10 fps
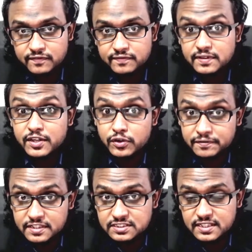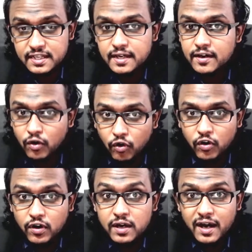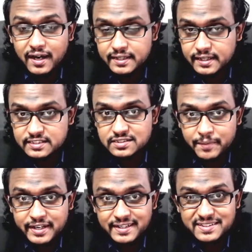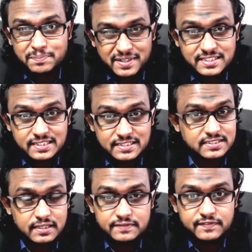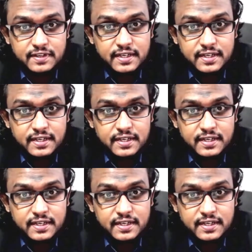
the university or underestimating the project itself